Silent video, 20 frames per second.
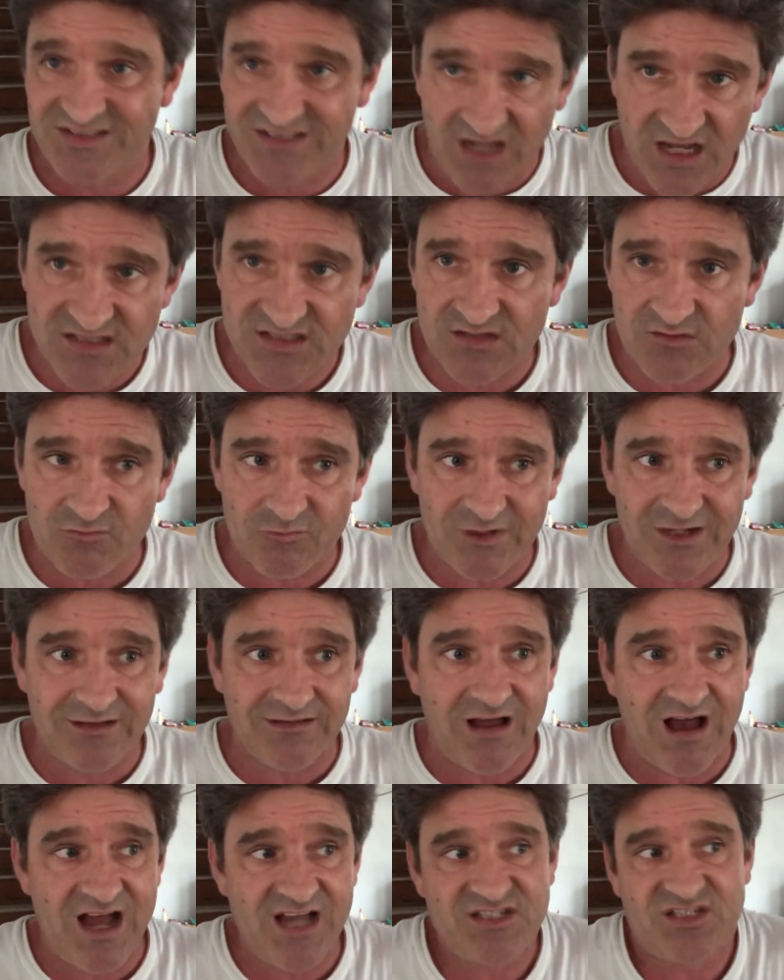doesn't
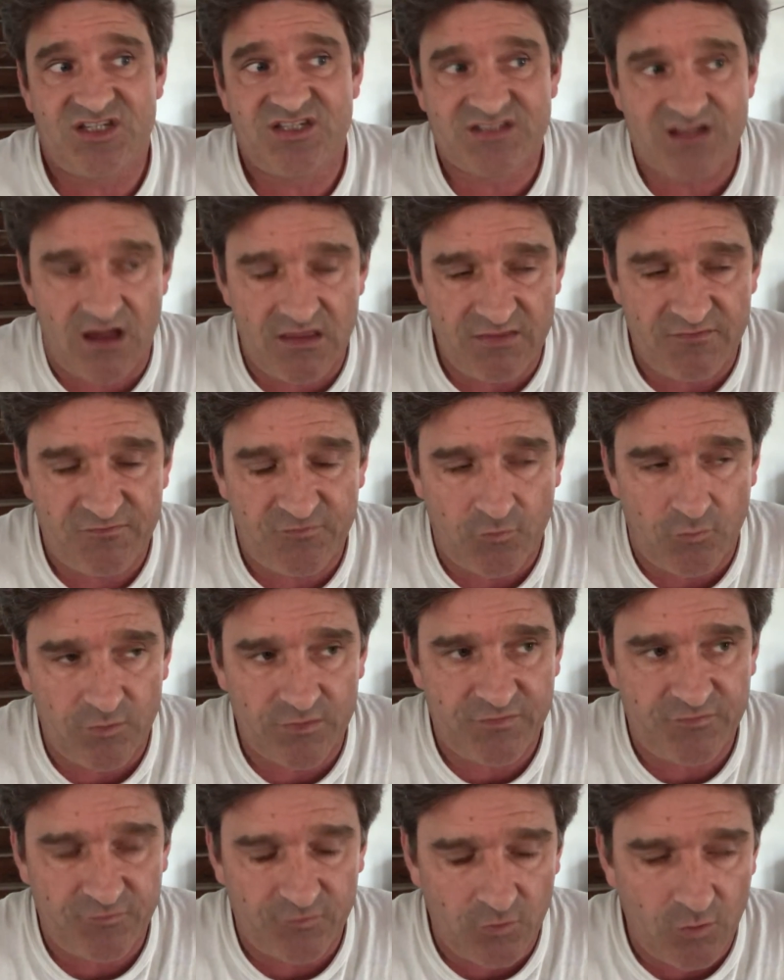realize she's on the
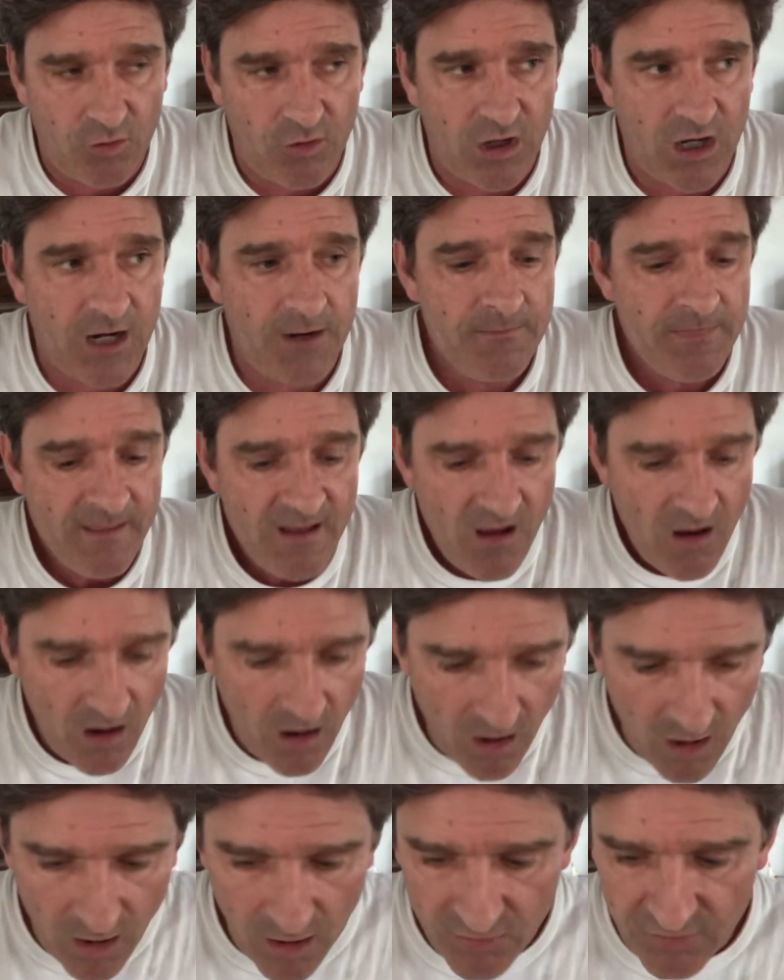4th floor.
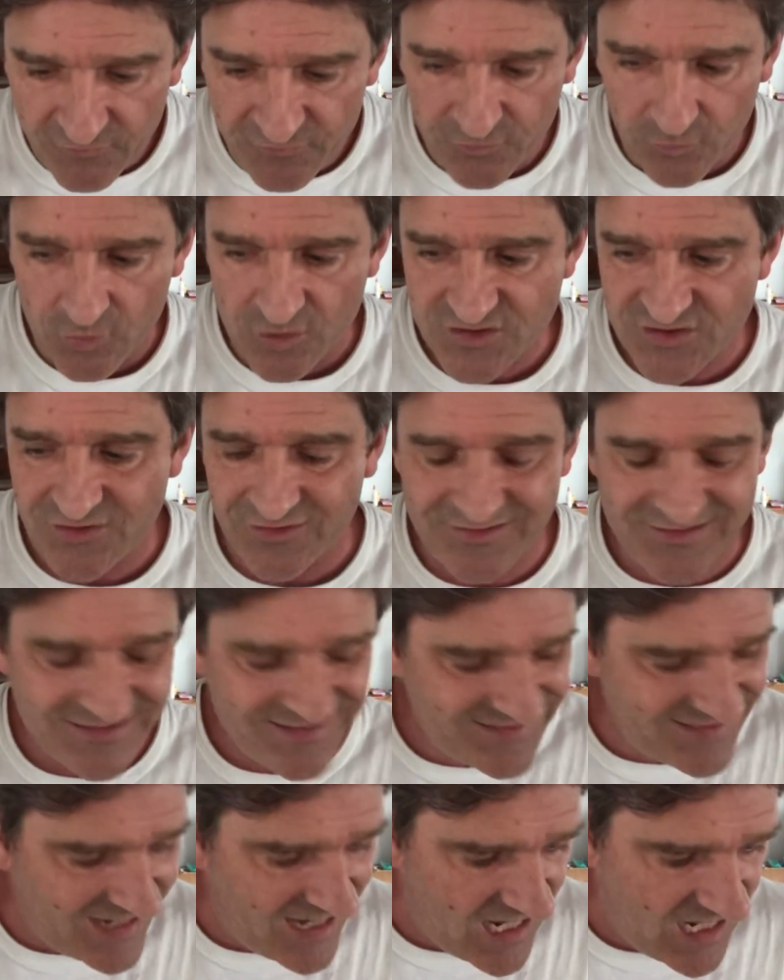All the floors look the
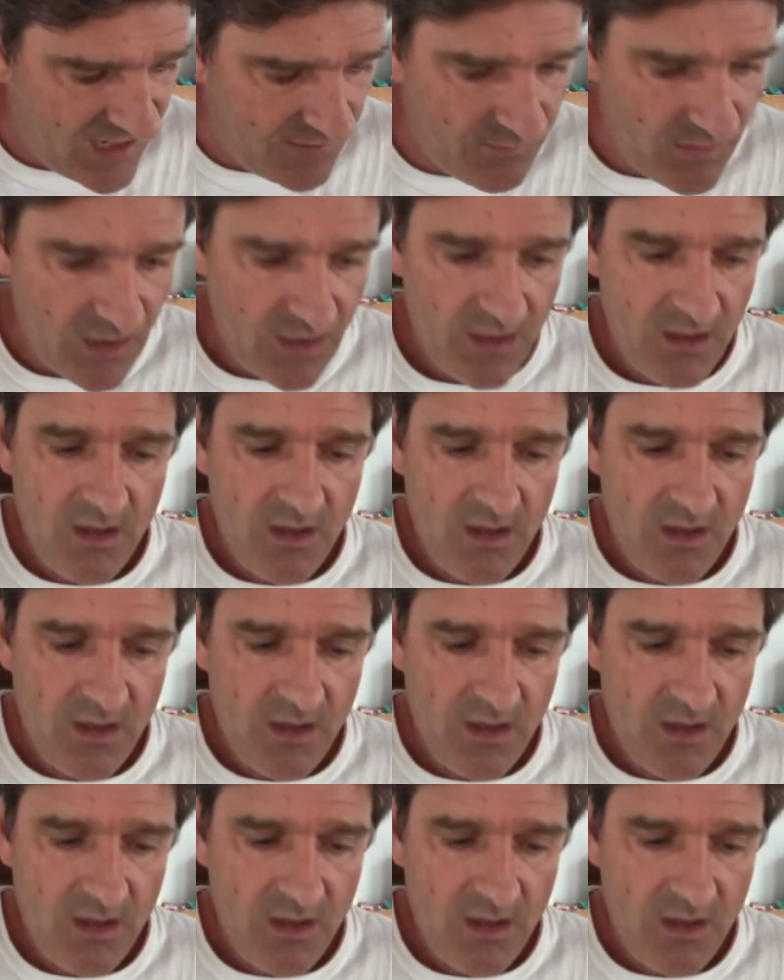same.